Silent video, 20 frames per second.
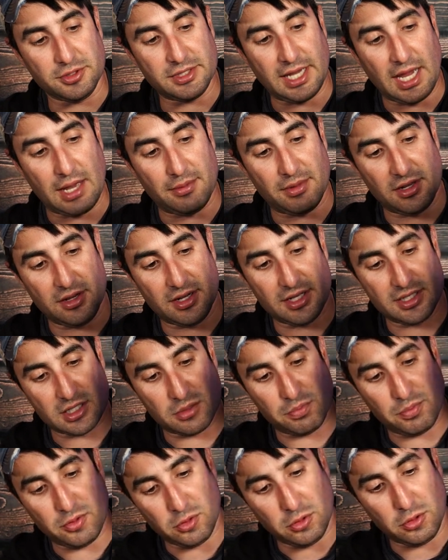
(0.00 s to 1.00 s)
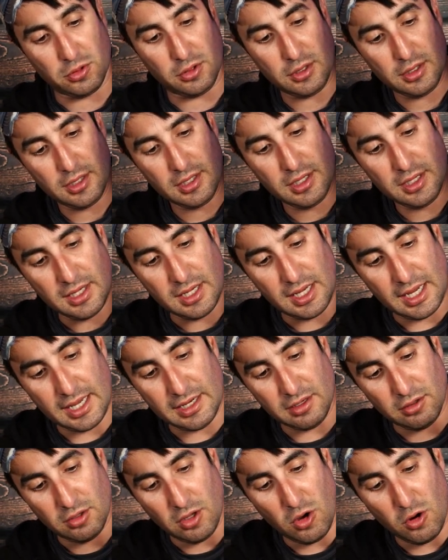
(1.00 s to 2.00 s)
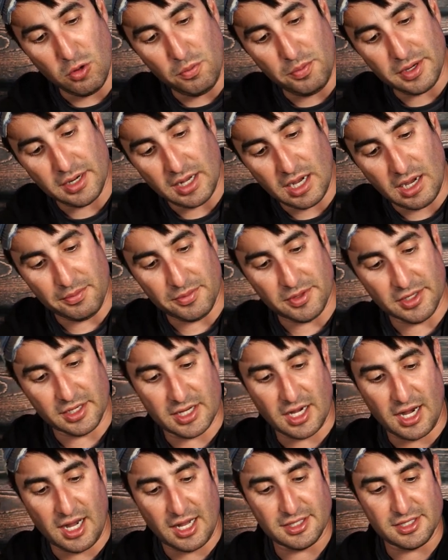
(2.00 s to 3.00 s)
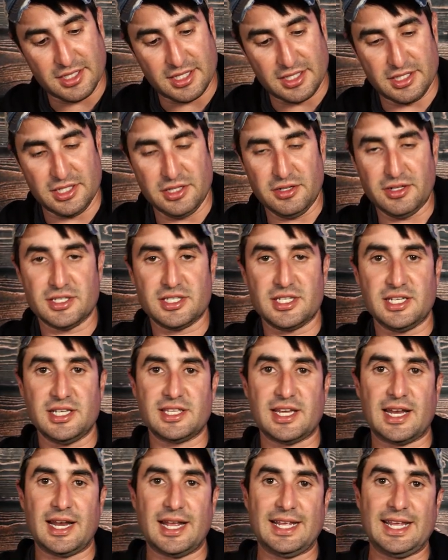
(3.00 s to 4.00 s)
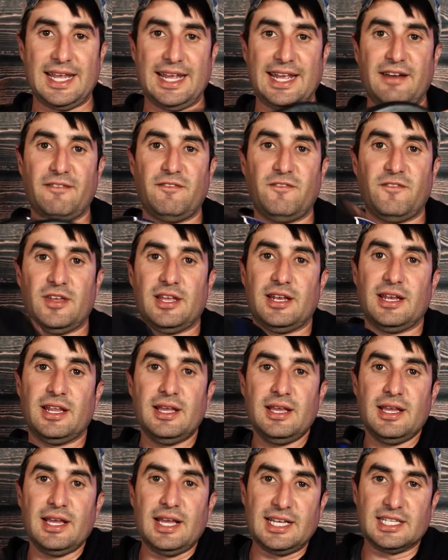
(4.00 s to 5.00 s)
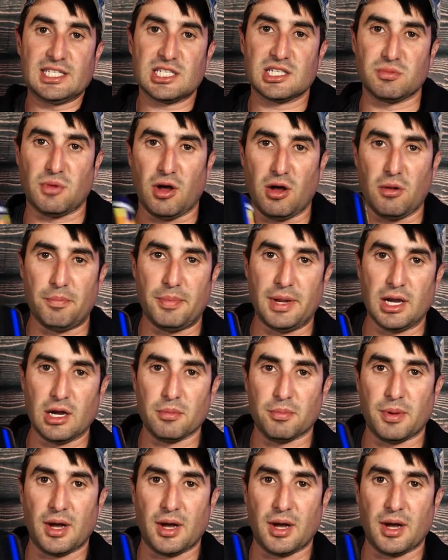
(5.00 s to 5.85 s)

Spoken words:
tab that you can just pull, and it'll open up the contents. You can see that I can fit a small bear